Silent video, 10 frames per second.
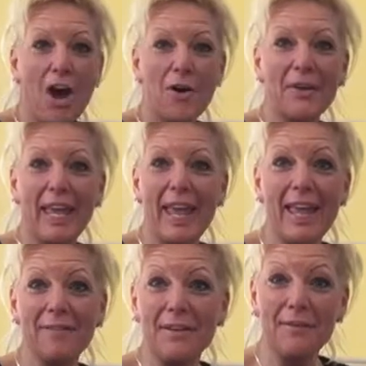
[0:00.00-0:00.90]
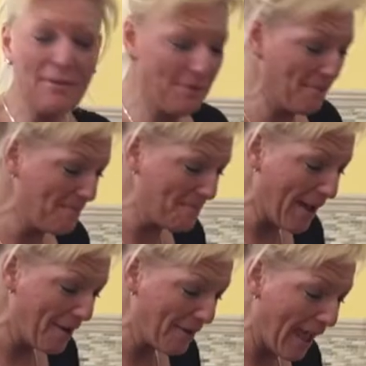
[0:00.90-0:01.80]
Okay, everyone, we're
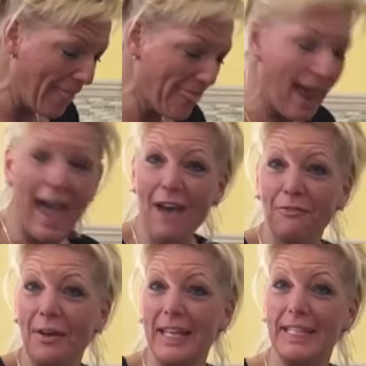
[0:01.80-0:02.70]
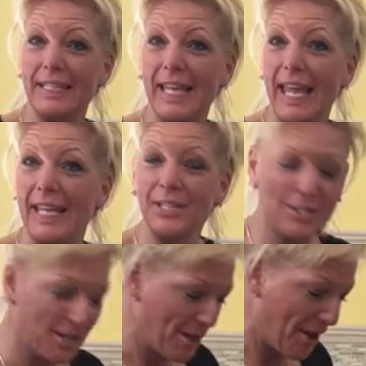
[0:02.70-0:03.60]
about at the half halfway
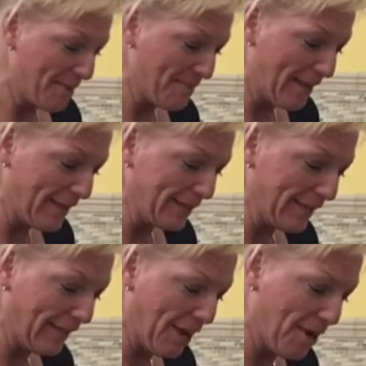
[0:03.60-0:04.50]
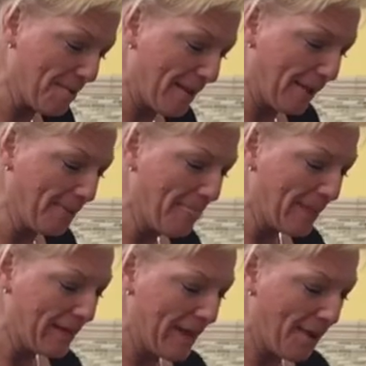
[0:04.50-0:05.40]
stage on making the caramel.
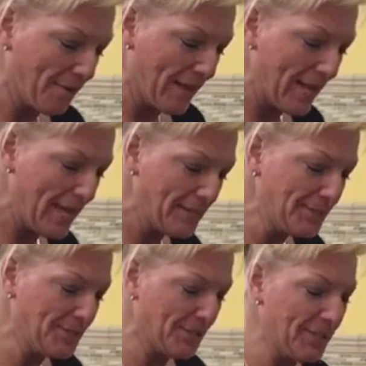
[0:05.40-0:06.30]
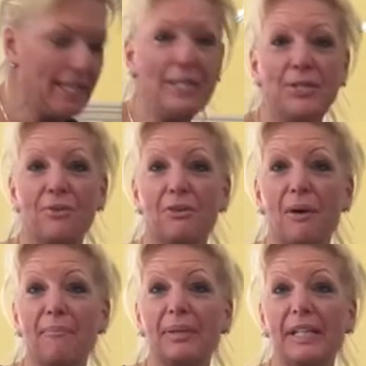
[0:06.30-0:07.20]
Now it has turned into
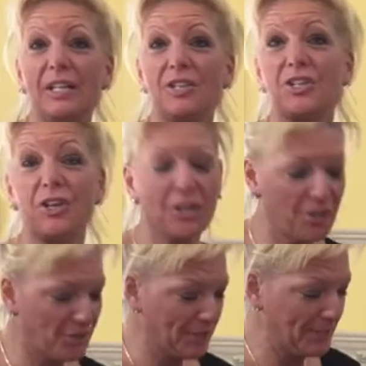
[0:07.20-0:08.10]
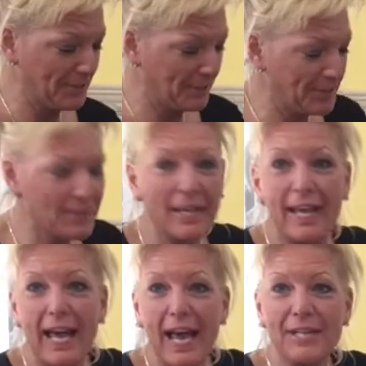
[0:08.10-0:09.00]
complete sugar crystals.
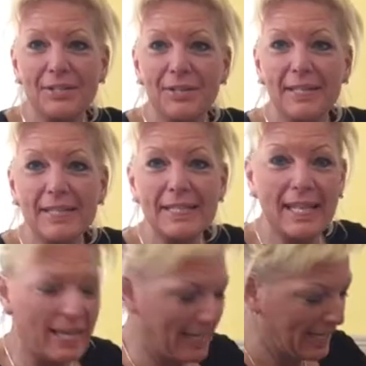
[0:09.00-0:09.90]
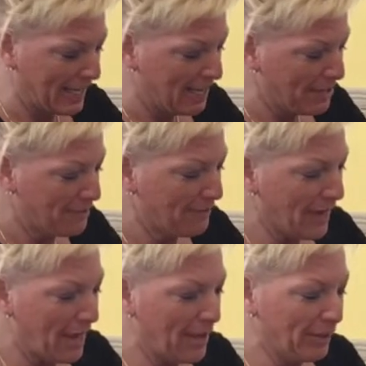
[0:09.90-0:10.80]
As you can see, you've
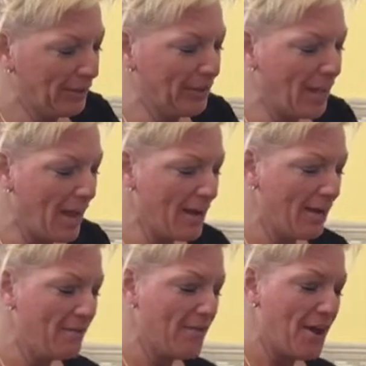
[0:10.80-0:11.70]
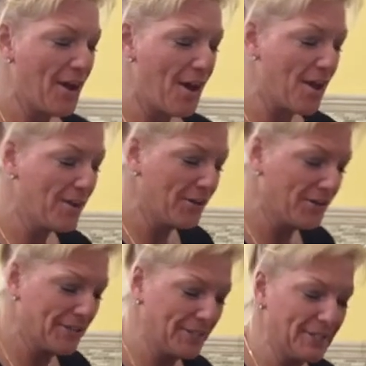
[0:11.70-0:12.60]
got a lot of the hard
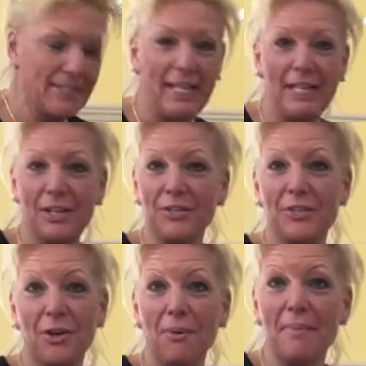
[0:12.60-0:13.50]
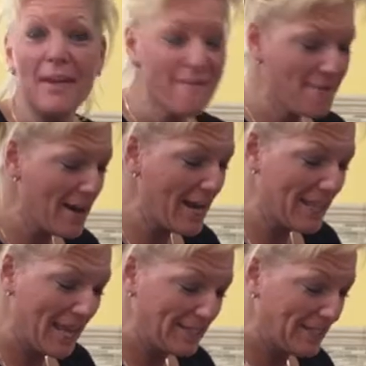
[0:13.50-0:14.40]
crystals in here. Don't be
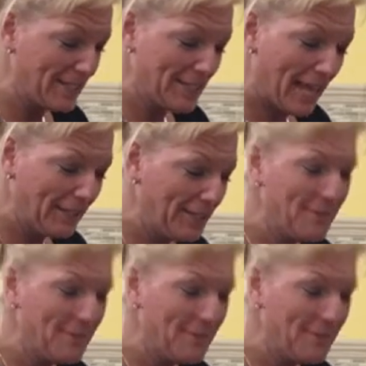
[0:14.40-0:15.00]
afraid, that's exactly